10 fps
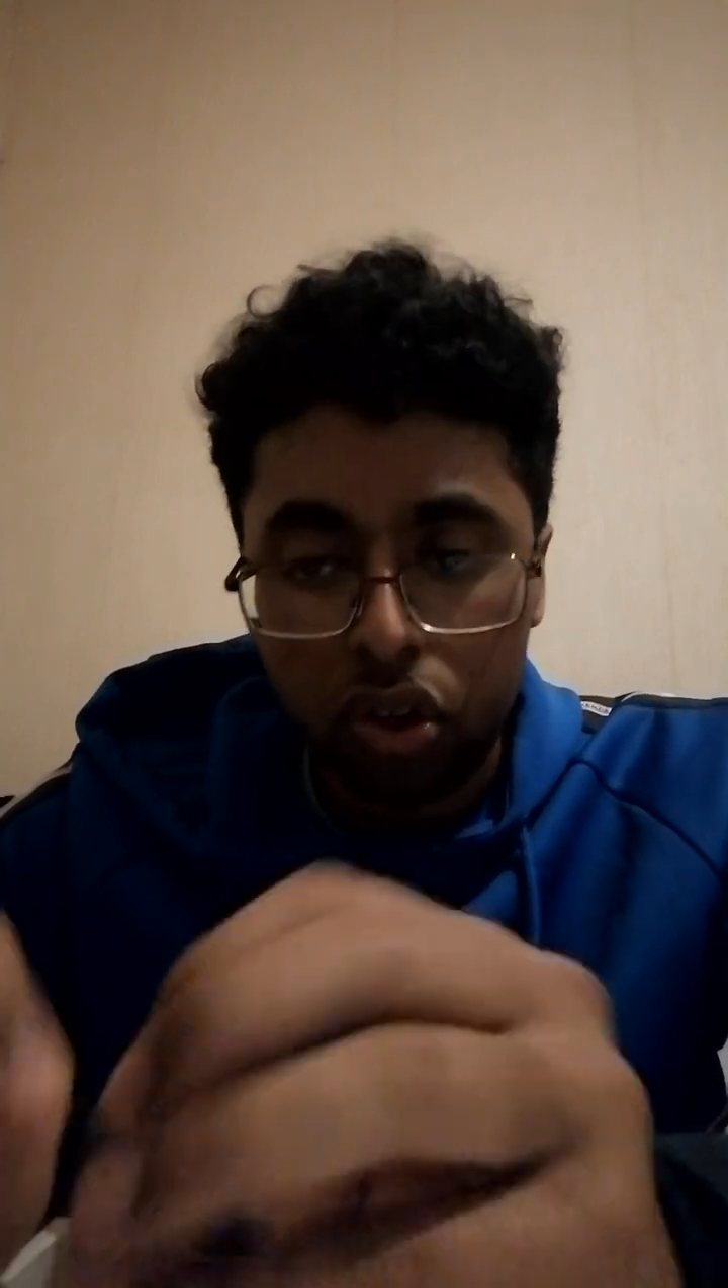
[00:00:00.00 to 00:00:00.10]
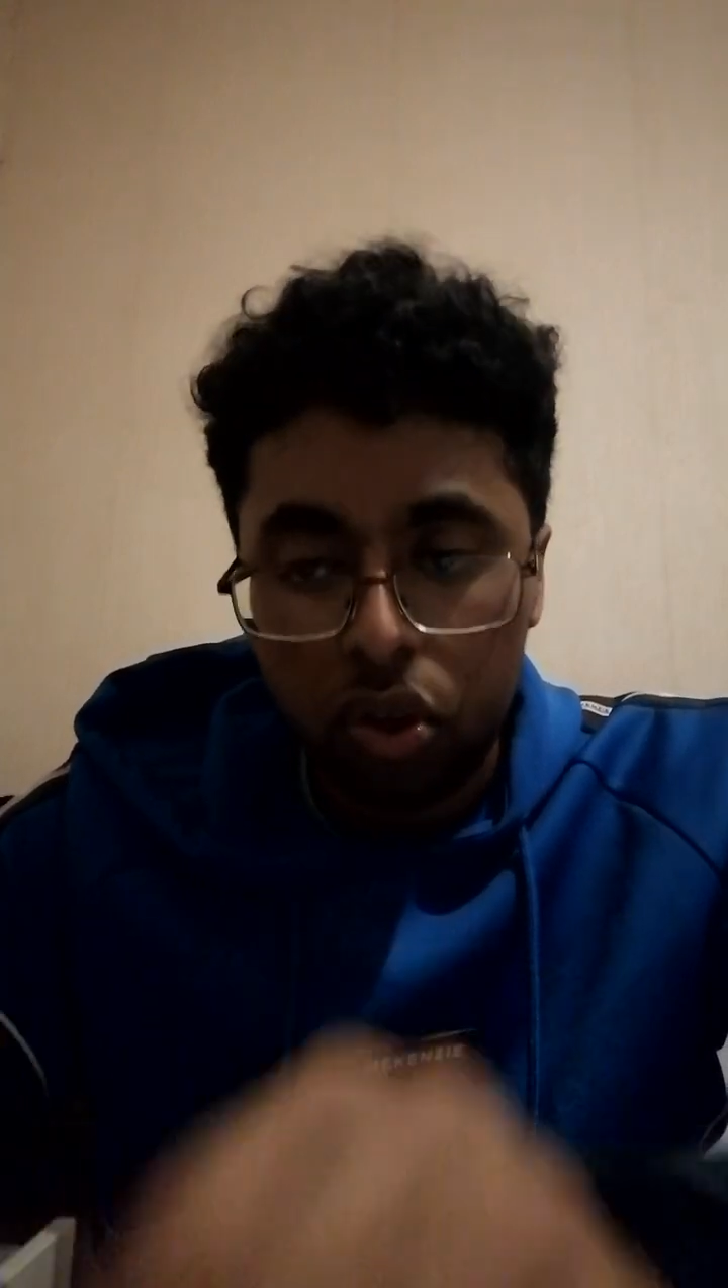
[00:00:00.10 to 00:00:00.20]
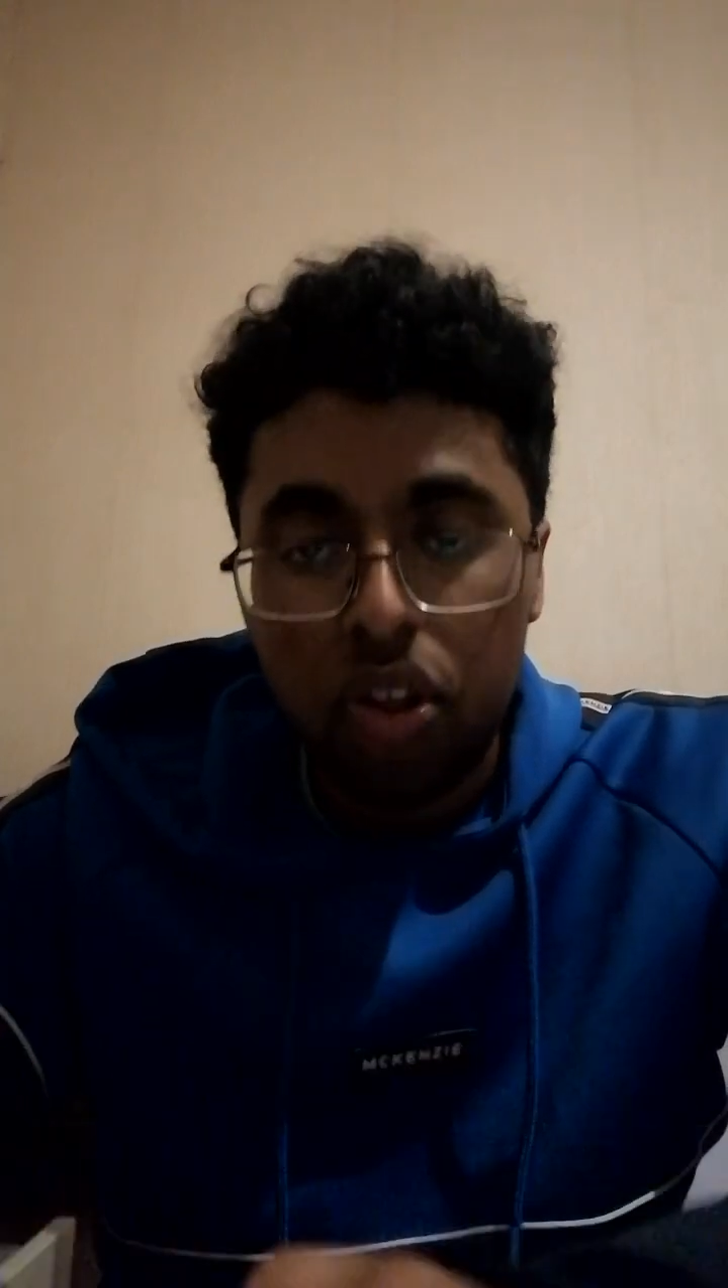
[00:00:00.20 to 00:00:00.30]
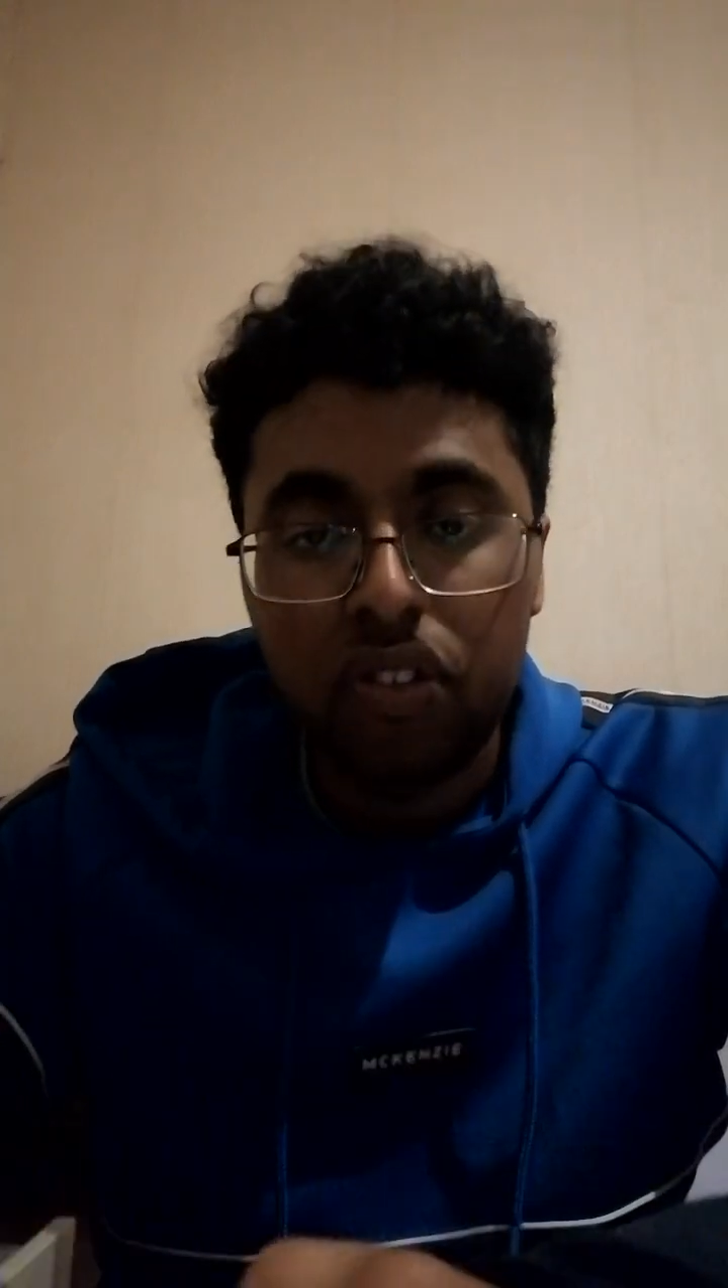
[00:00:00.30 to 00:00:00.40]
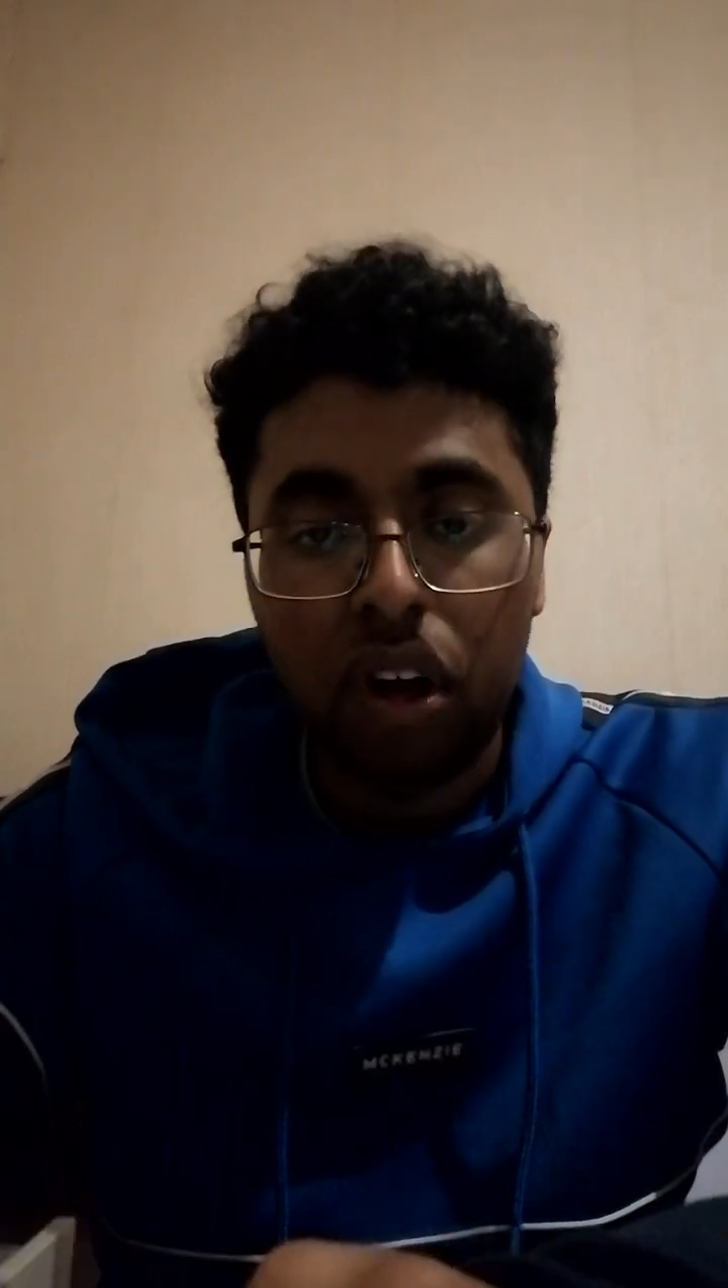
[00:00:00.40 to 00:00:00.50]

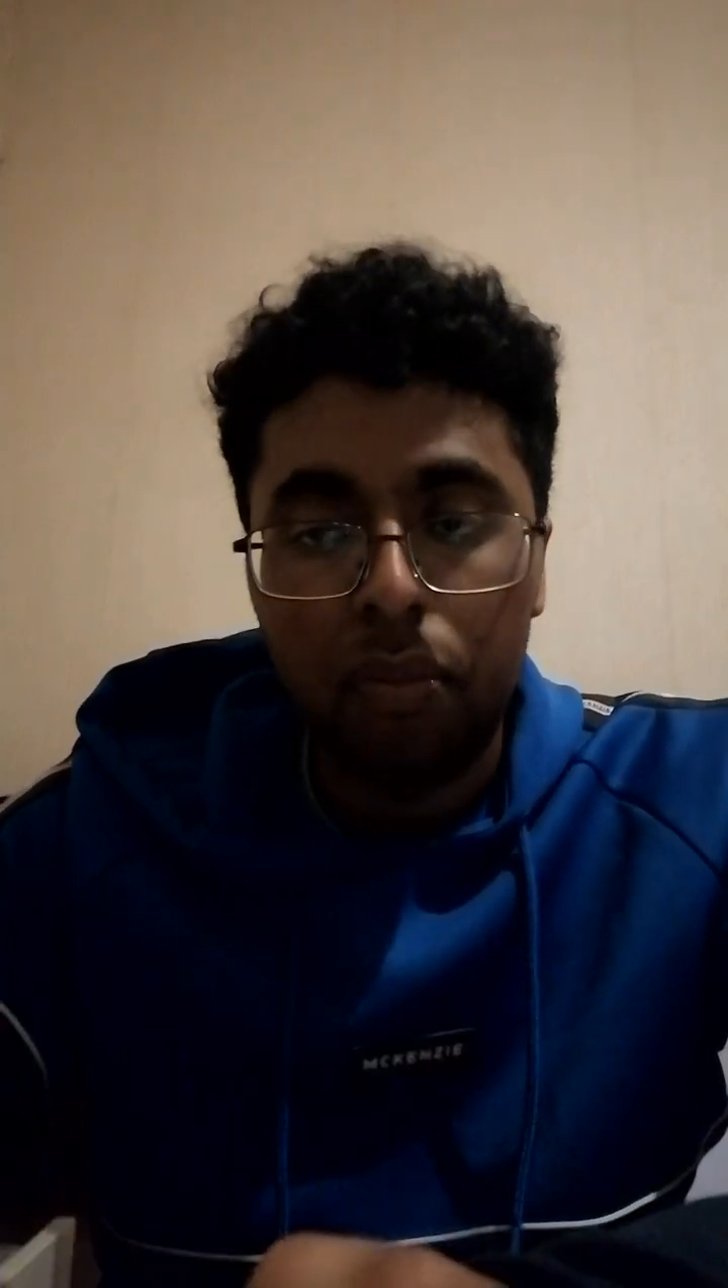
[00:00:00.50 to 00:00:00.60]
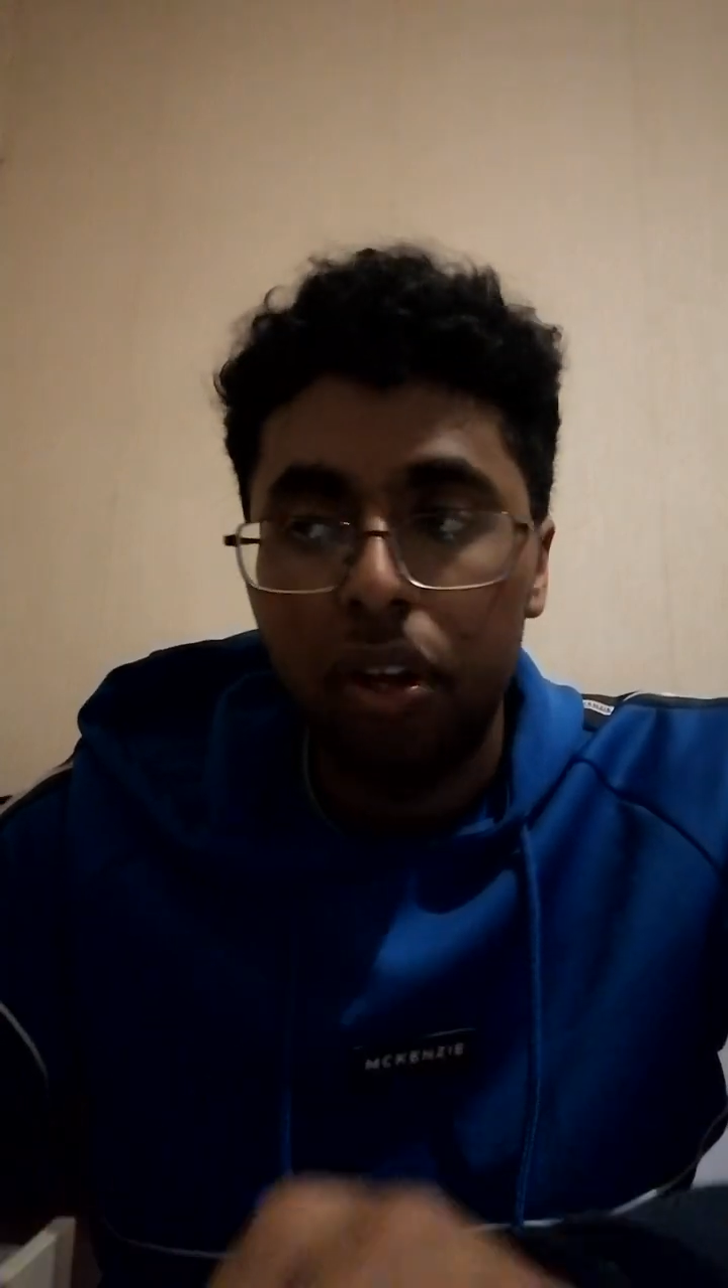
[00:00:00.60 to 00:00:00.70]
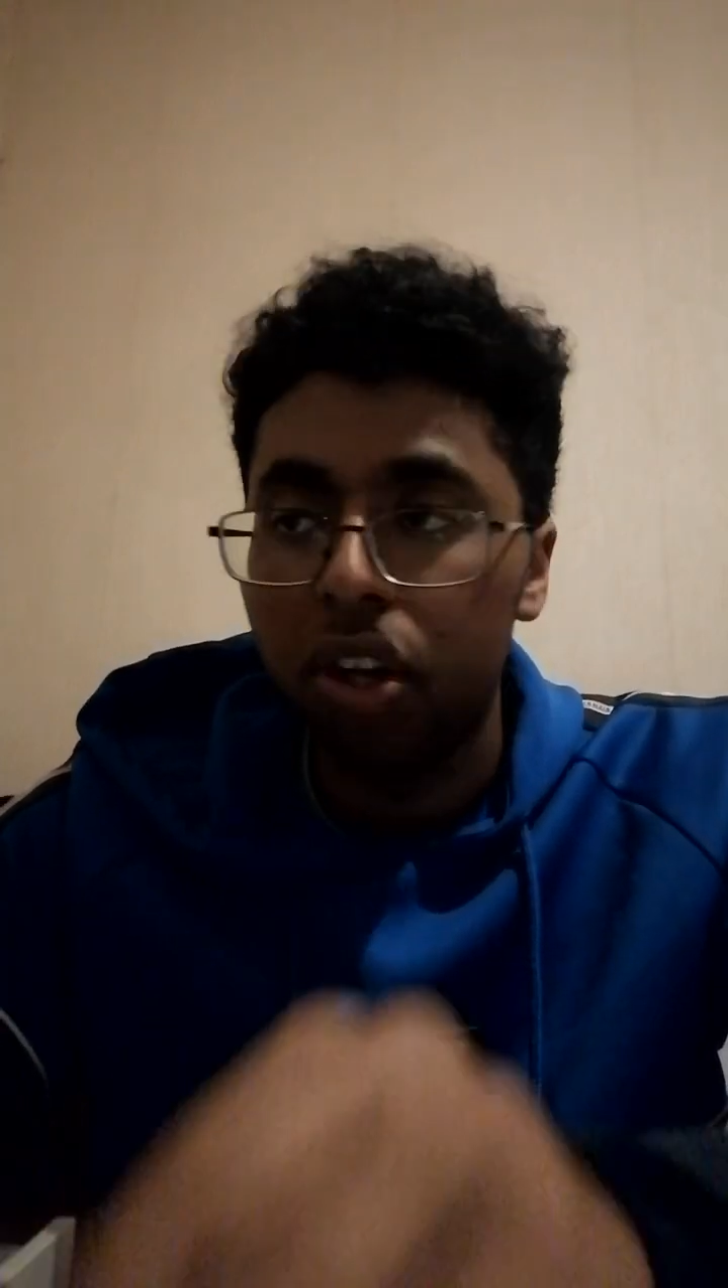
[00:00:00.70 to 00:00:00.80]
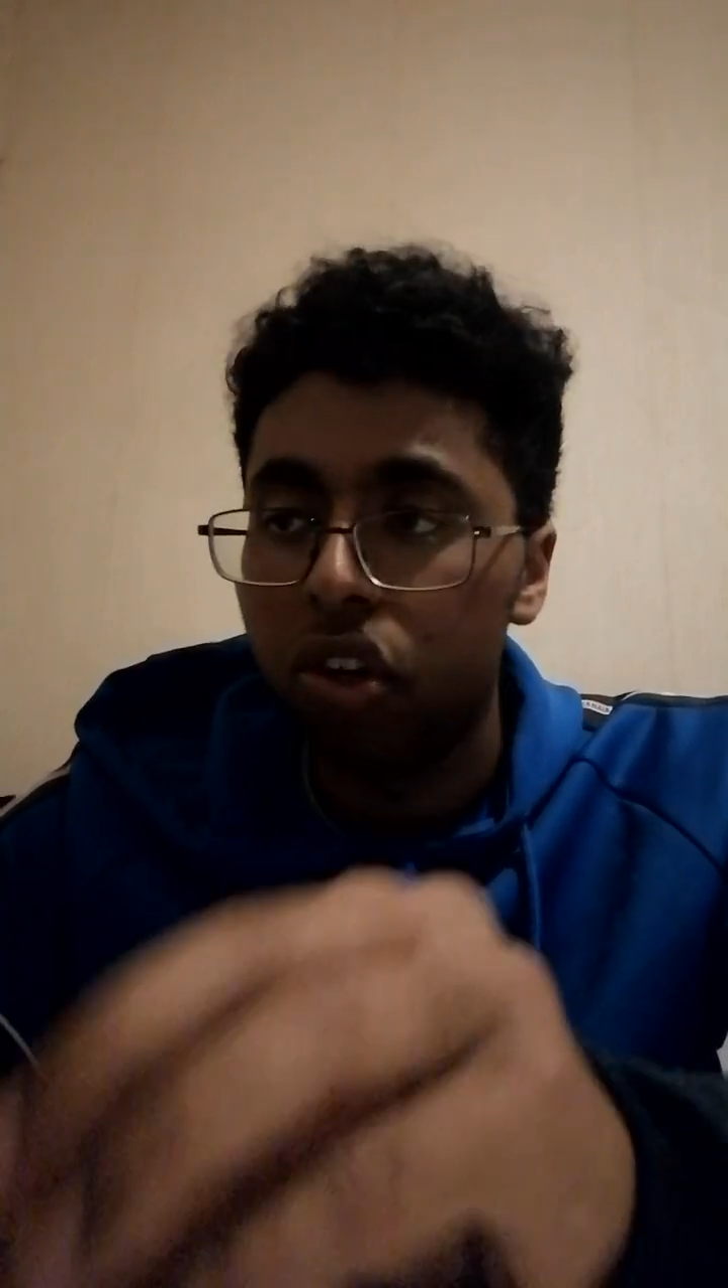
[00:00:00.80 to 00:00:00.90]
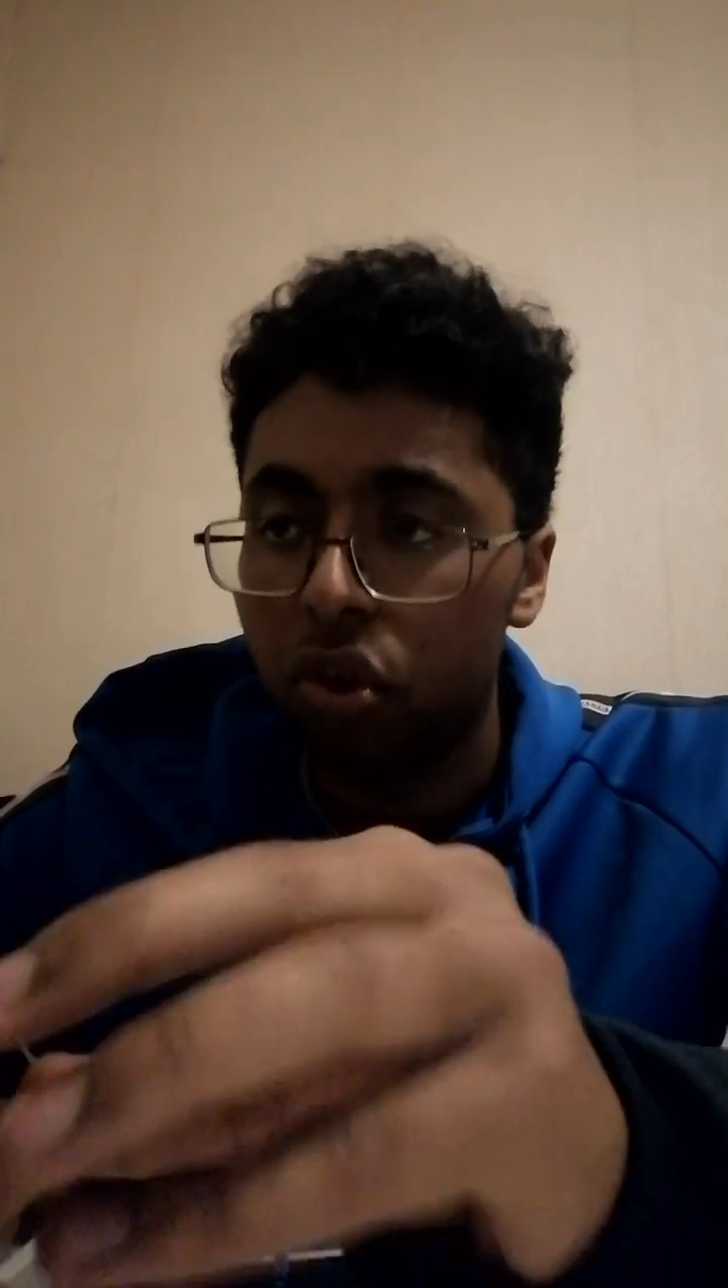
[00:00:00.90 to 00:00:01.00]
to this family,